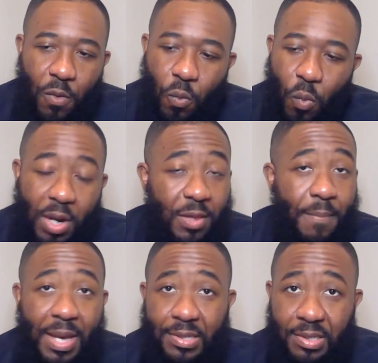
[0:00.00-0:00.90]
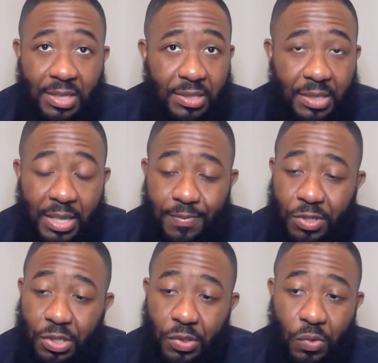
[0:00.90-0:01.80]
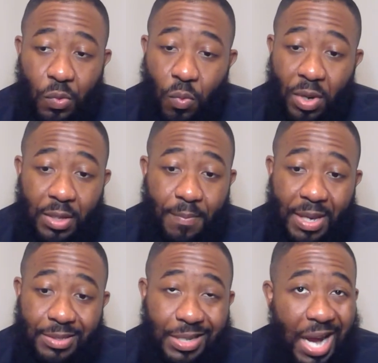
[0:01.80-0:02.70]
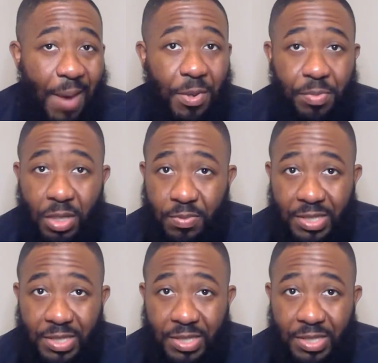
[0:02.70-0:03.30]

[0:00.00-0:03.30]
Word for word: one of the best scenes in the M C U, one of the best comic book